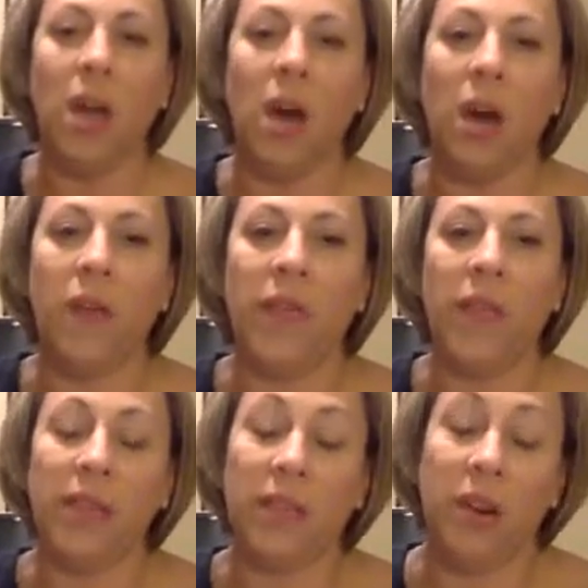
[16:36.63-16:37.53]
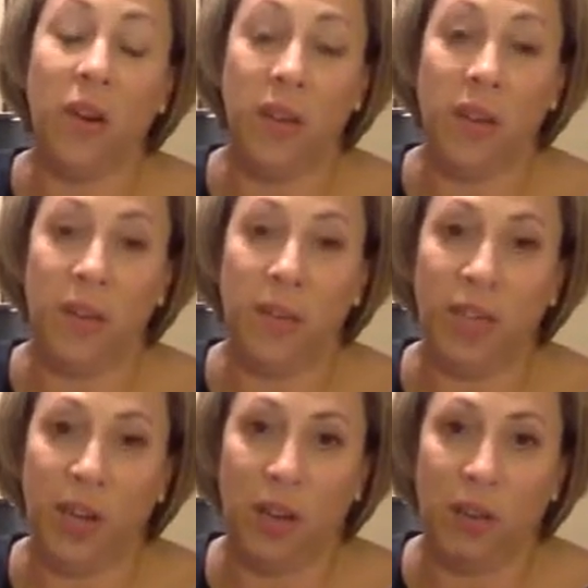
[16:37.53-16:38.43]
that's an area that can be
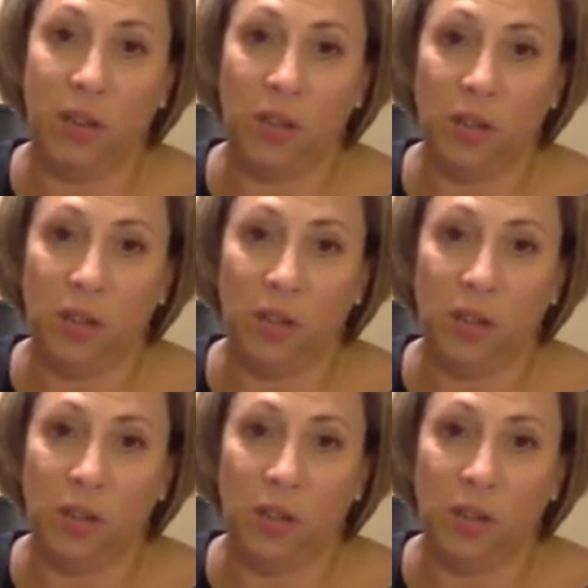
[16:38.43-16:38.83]
challenged.